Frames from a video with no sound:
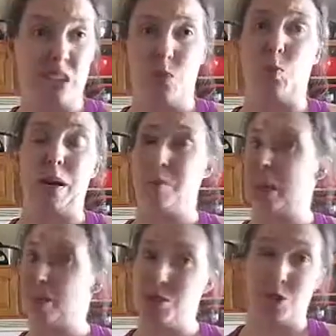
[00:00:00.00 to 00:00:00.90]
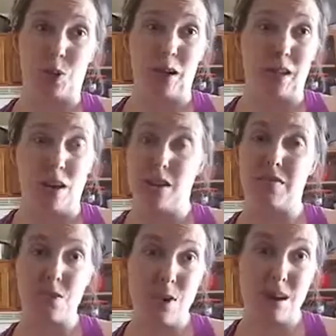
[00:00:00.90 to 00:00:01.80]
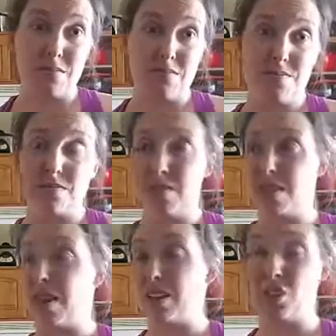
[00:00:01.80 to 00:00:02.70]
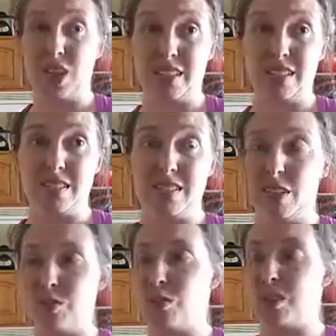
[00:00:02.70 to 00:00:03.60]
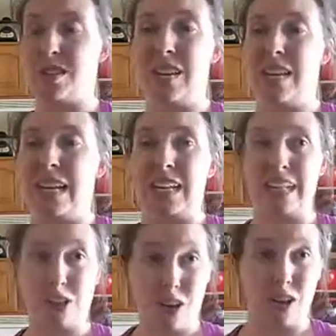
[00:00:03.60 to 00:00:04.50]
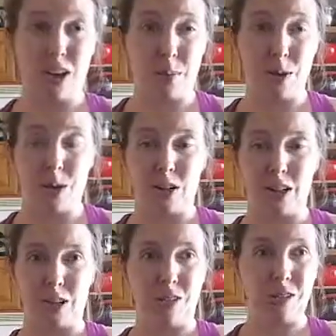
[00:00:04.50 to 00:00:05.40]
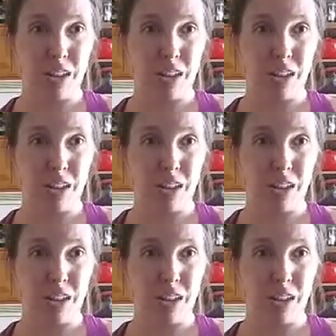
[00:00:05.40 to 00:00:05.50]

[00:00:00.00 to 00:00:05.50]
a good wipe down as you're going along if you have the chance, you know, just clear out a cupboard or clear off a